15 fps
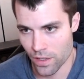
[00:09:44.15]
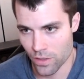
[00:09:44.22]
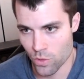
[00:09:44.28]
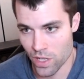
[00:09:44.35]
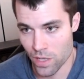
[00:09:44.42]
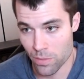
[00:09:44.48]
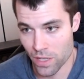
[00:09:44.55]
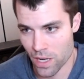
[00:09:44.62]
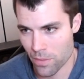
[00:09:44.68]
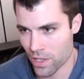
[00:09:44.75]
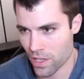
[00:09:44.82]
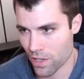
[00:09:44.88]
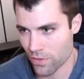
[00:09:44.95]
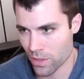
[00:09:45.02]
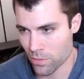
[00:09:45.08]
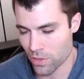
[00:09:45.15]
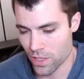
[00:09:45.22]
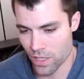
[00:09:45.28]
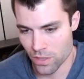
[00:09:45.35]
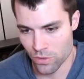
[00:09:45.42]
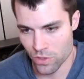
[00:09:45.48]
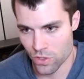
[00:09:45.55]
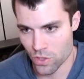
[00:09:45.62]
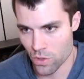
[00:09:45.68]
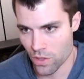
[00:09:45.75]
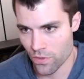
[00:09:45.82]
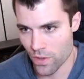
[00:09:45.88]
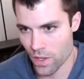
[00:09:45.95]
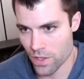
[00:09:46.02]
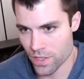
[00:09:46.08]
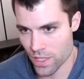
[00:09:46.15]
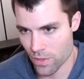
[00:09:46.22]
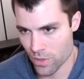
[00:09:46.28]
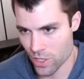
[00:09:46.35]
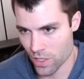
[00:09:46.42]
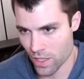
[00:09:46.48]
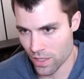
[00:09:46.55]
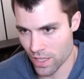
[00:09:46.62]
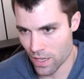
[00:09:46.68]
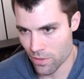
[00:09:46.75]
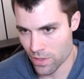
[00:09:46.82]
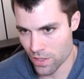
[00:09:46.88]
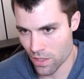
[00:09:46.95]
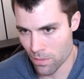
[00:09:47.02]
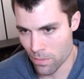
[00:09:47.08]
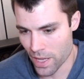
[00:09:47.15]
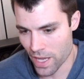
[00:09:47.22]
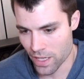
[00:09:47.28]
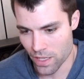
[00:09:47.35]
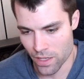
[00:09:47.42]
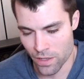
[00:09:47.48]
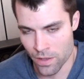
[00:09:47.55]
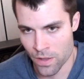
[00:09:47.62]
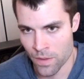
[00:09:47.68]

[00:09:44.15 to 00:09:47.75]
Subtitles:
query parameter of completed equals true or false, and we should get that result back here.